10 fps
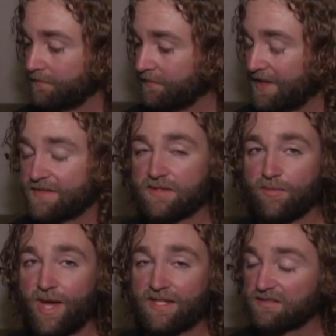It's the
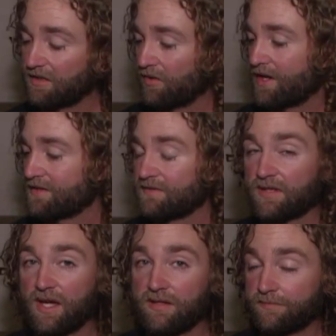best aggressive
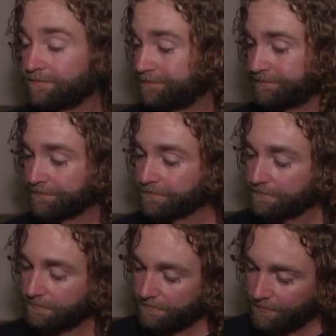skate.
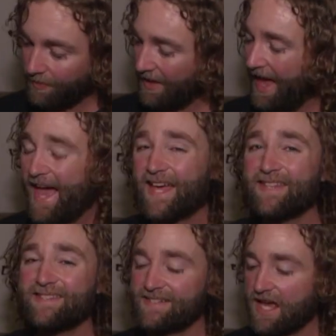
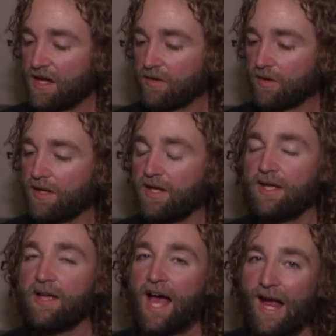Hands down.
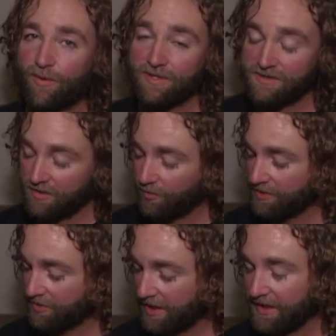I will still be
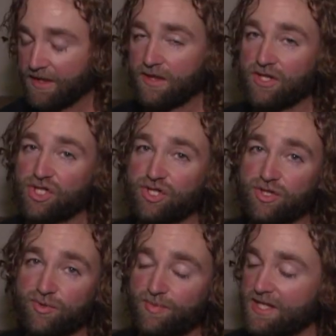trying
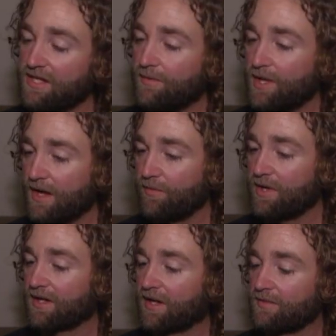the medium them
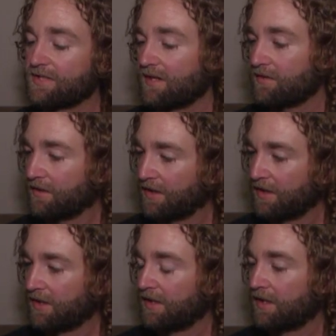when it comes out.
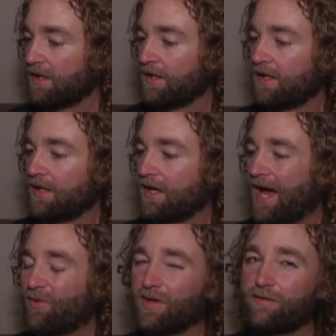
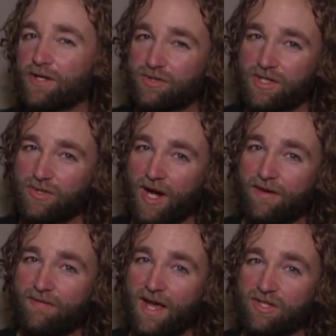I will eventually try
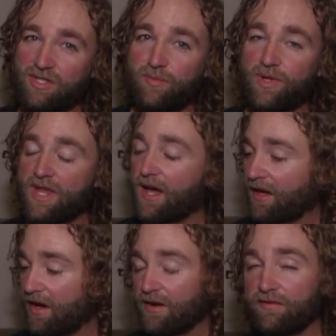Faction, but that
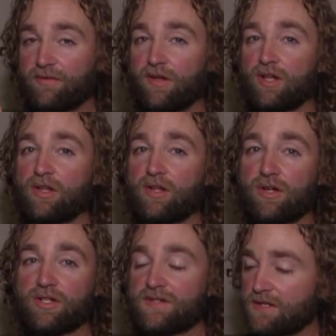cuff
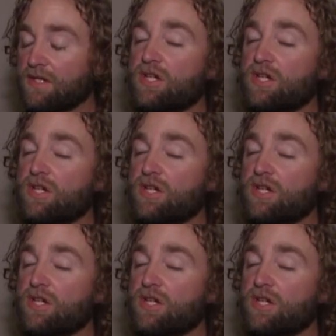looks